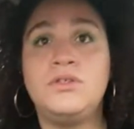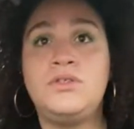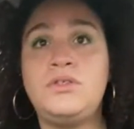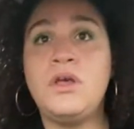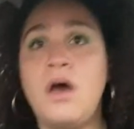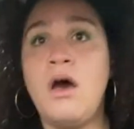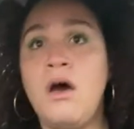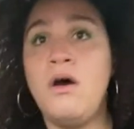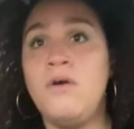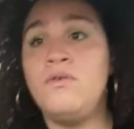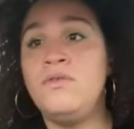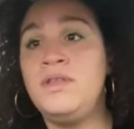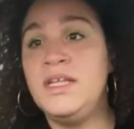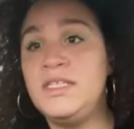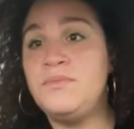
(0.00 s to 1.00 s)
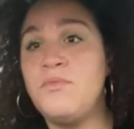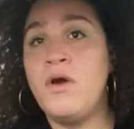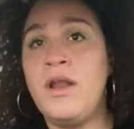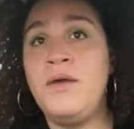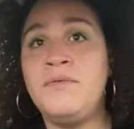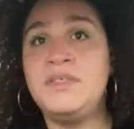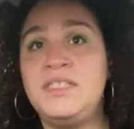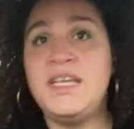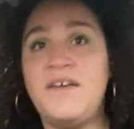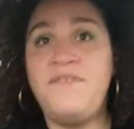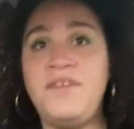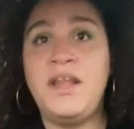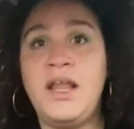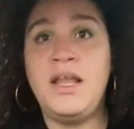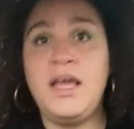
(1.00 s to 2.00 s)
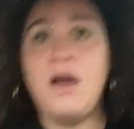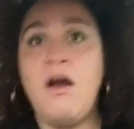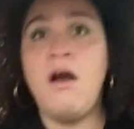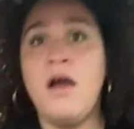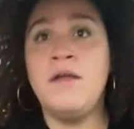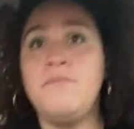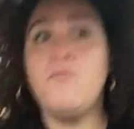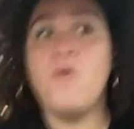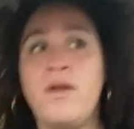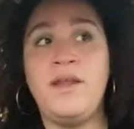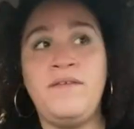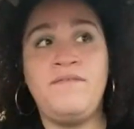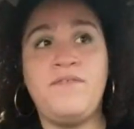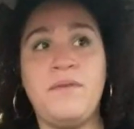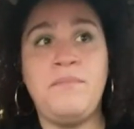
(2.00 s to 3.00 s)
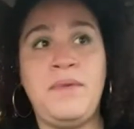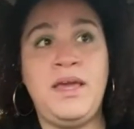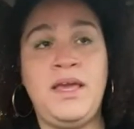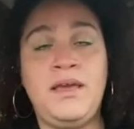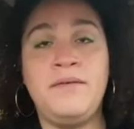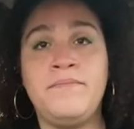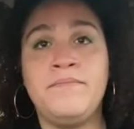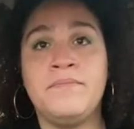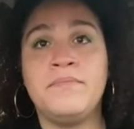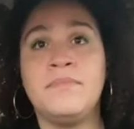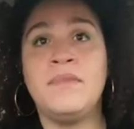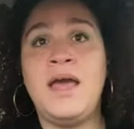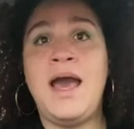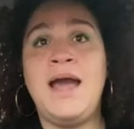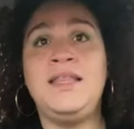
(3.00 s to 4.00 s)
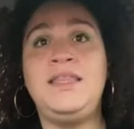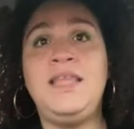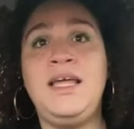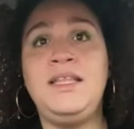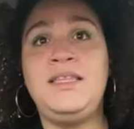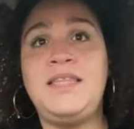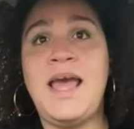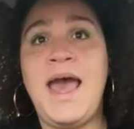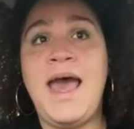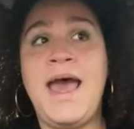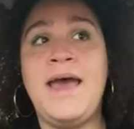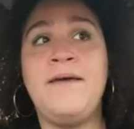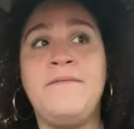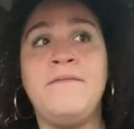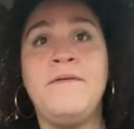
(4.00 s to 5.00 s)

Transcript: So this morning was definitely a hard morning for me. I think that